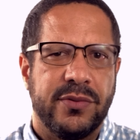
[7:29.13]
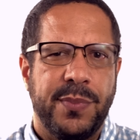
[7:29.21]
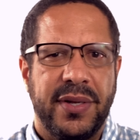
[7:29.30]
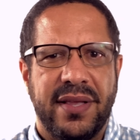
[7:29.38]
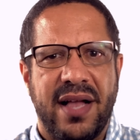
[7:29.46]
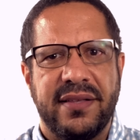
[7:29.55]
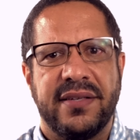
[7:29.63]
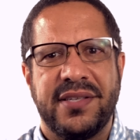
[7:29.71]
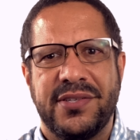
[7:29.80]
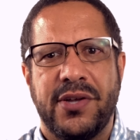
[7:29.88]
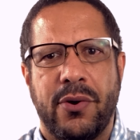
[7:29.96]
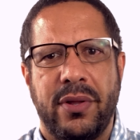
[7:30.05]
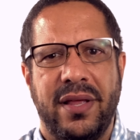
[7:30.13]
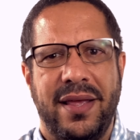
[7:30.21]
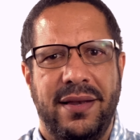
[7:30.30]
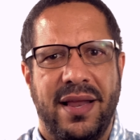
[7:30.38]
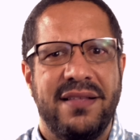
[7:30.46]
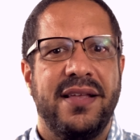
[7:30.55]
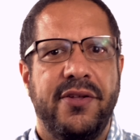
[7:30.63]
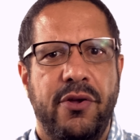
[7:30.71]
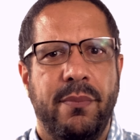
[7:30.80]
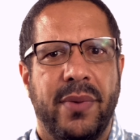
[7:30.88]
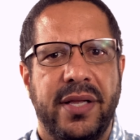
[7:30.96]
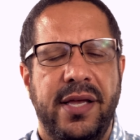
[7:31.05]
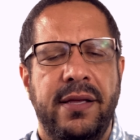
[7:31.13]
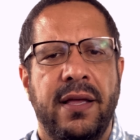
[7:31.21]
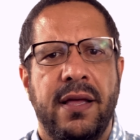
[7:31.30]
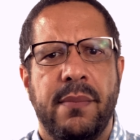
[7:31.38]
but not necessarily lending you money,